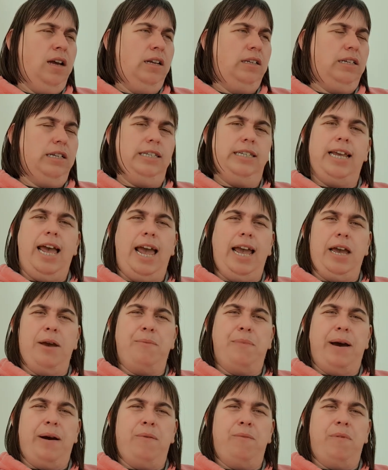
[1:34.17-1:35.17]
today
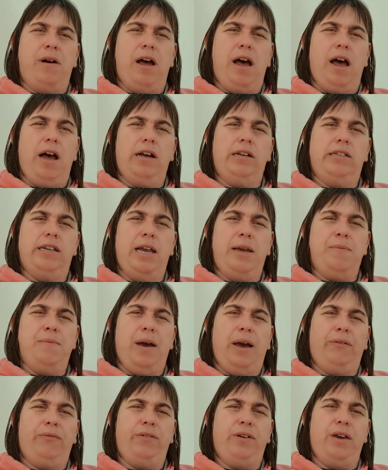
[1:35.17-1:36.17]
about I say
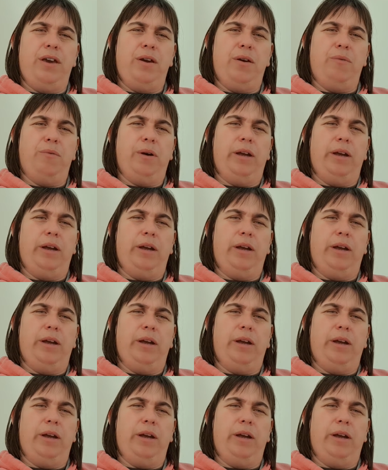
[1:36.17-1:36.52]
Matthew